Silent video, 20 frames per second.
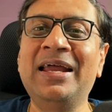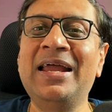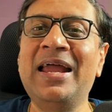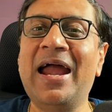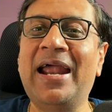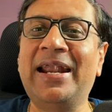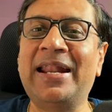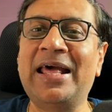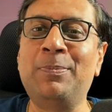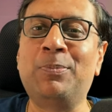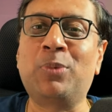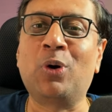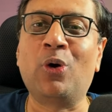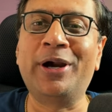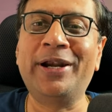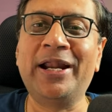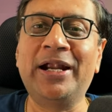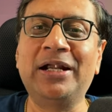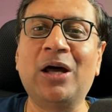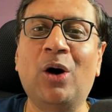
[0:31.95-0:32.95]
and I'll
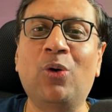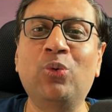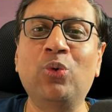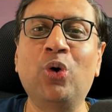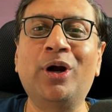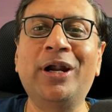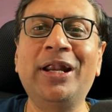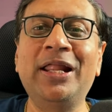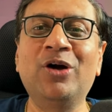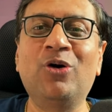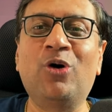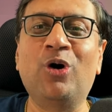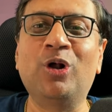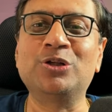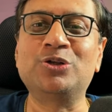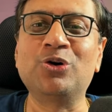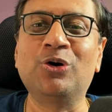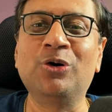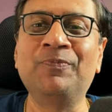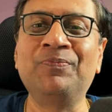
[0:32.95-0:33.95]
provide a download link
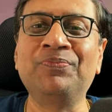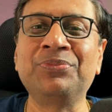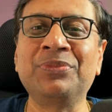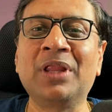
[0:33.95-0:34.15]
also,